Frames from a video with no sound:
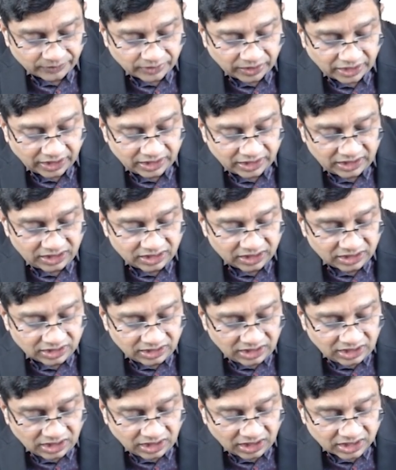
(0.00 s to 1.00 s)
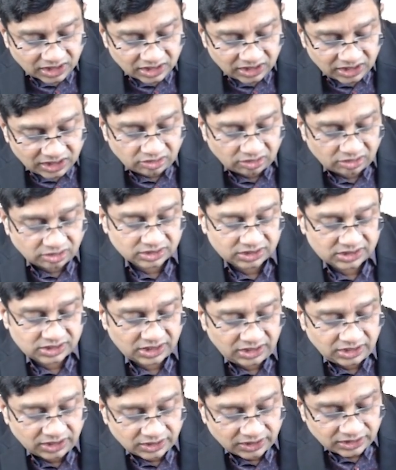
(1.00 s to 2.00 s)
And in the early
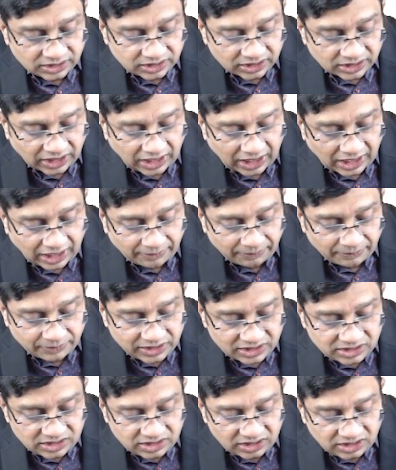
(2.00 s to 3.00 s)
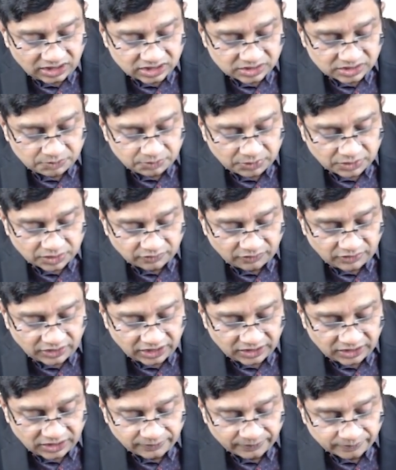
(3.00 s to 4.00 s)
onset, the hemorrhage is
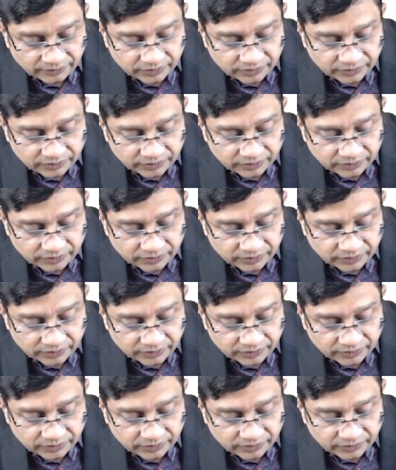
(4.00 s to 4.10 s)
between